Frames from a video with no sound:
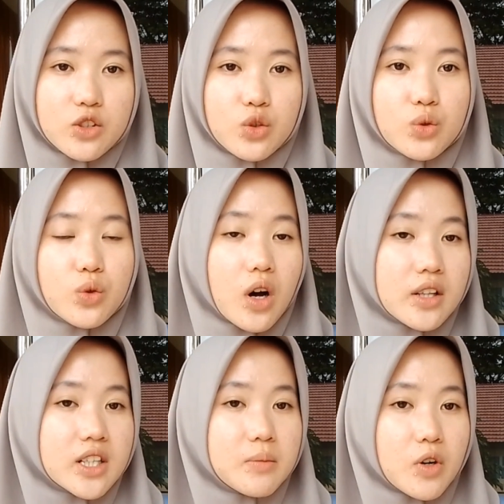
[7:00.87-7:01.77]
to
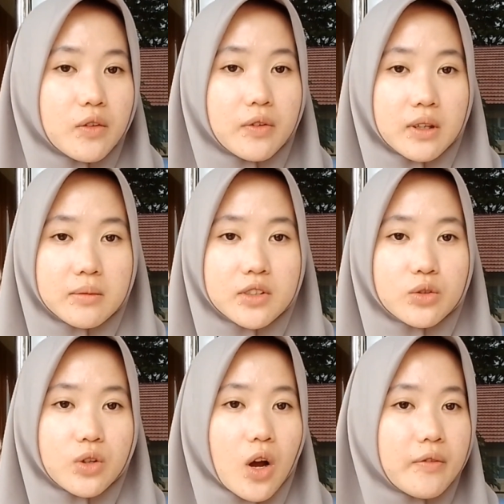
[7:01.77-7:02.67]
other morphemes
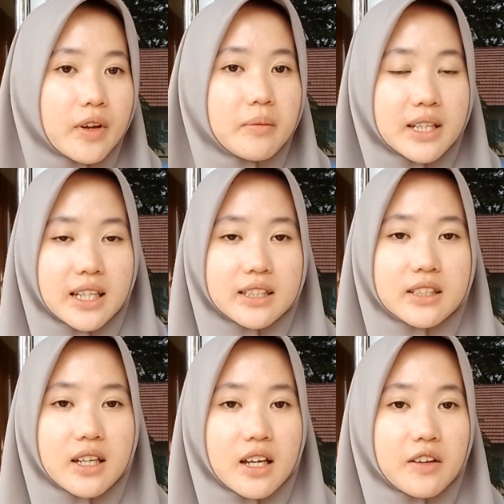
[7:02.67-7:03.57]
to convey meanings.
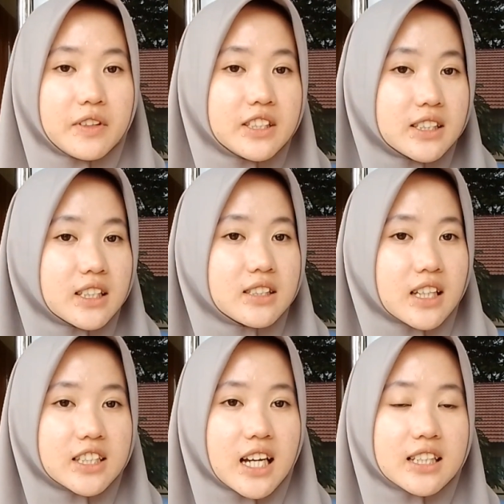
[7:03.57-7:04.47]
Affixes
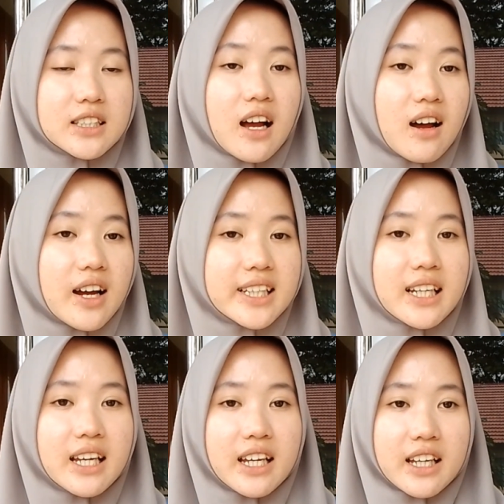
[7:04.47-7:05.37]
such as un,
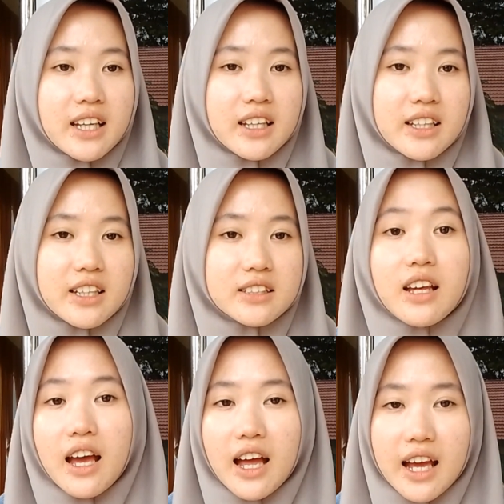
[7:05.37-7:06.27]
in,
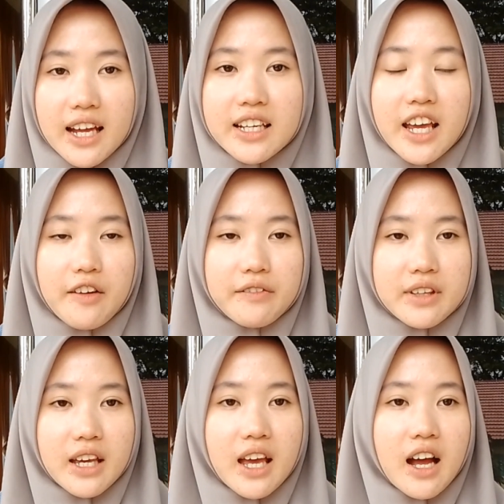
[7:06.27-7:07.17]

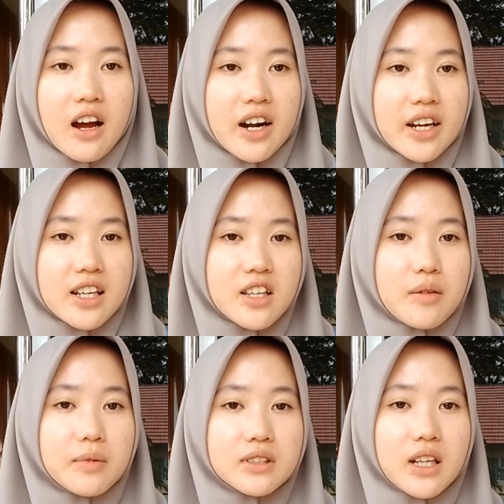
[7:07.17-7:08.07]
unhappy are
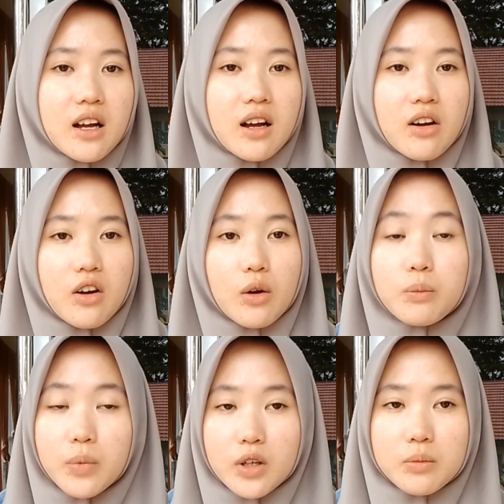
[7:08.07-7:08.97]
examples of
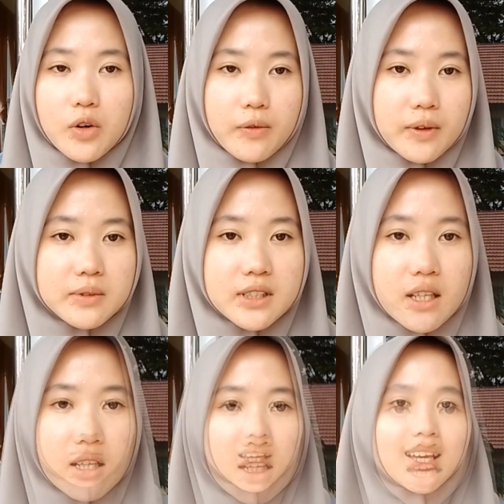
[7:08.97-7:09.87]
bound morphemes.
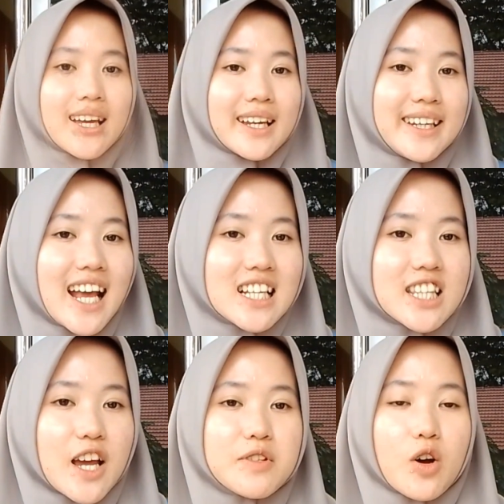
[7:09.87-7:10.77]
Next,
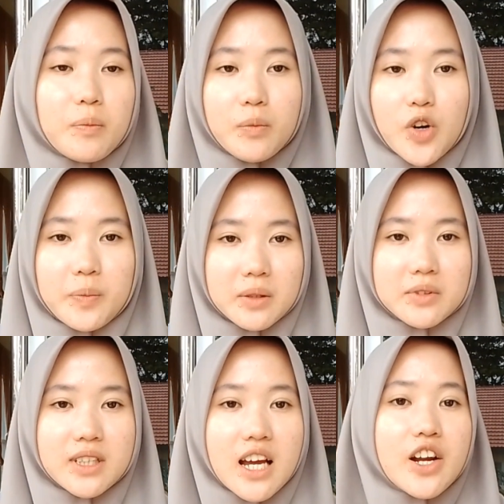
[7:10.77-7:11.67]
types of
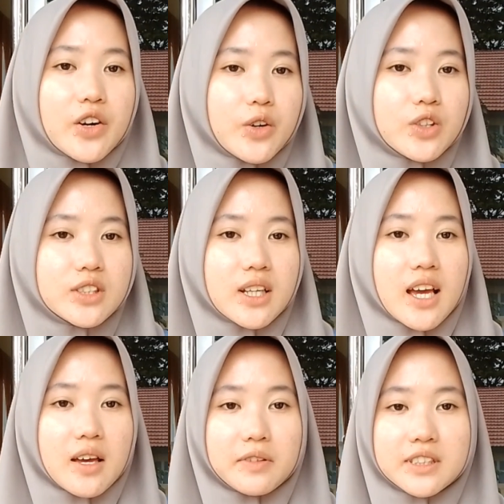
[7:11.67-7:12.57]
morphemes. Roots
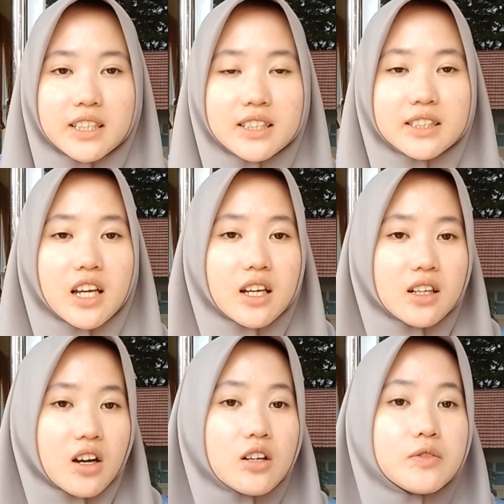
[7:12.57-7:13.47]
affixes
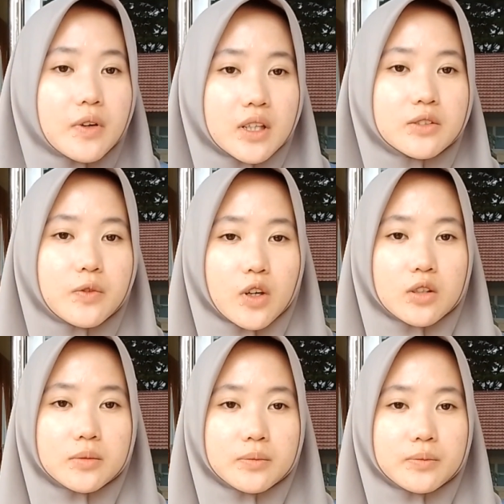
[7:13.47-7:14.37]
compound form